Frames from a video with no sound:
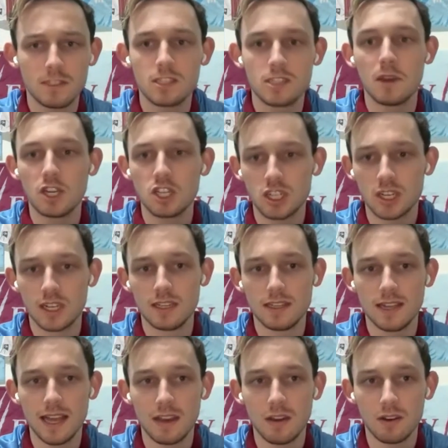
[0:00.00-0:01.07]
especially
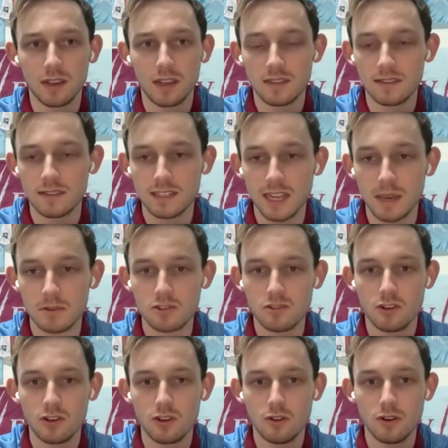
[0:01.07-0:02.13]
late on against Adama
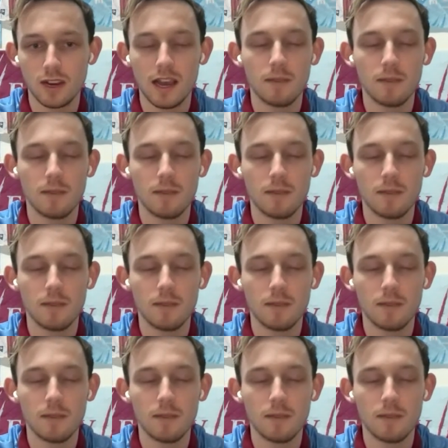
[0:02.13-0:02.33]
Traore.